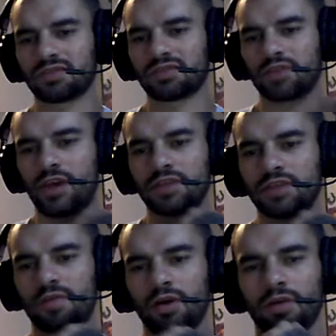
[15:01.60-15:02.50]
range
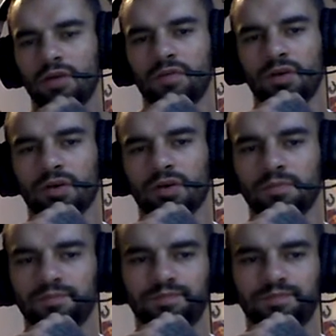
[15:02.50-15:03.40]
from
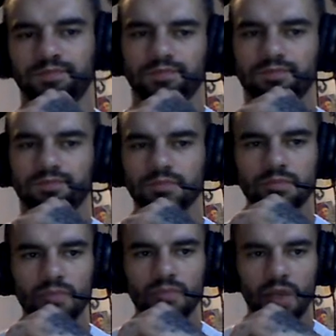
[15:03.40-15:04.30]

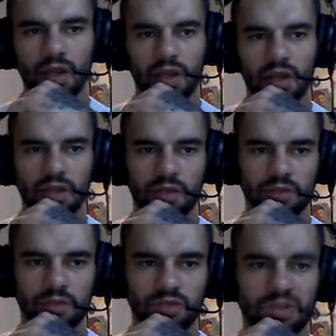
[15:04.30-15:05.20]
anything, but
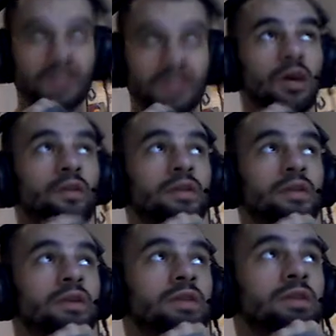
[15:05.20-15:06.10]
you see all the
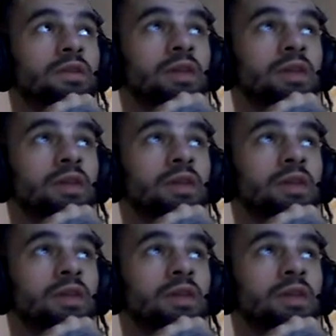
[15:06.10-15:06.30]
things that they